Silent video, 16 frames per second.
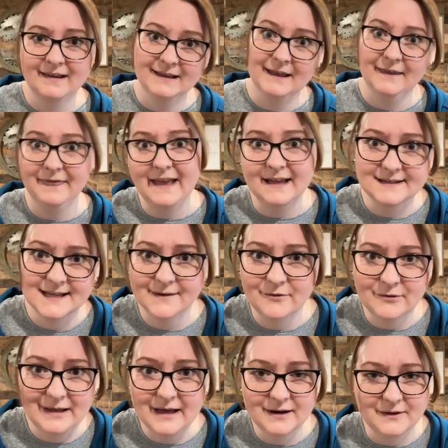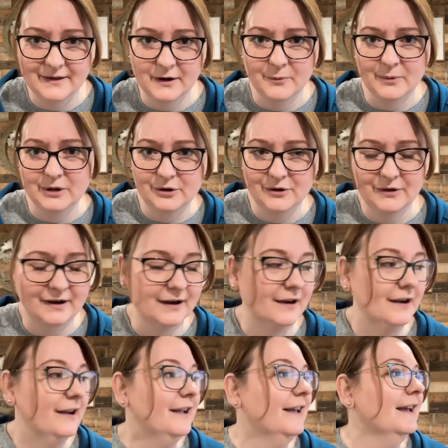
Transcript: get that devil out of there when you're there.